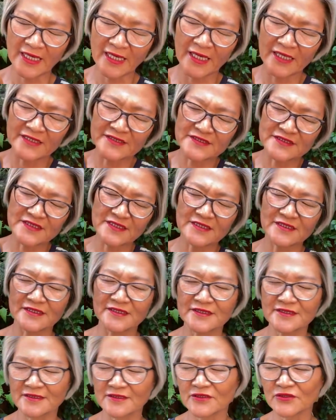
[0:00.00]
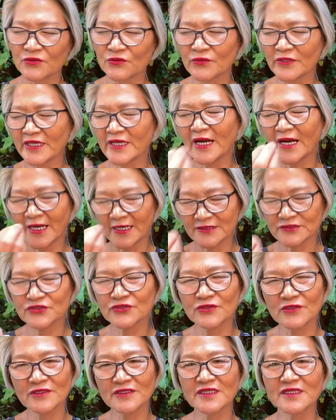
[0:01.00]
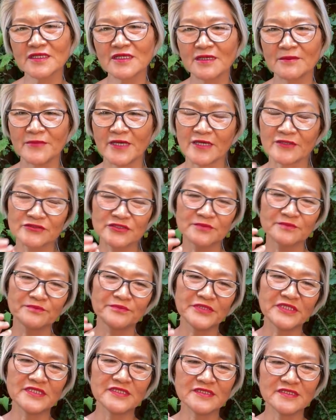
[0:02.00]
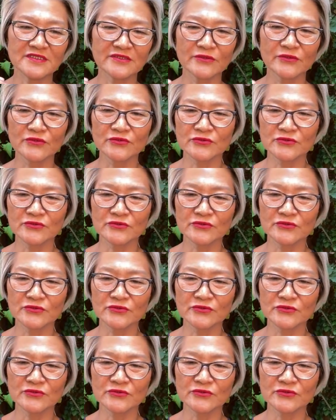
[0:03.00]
I think we are talking about being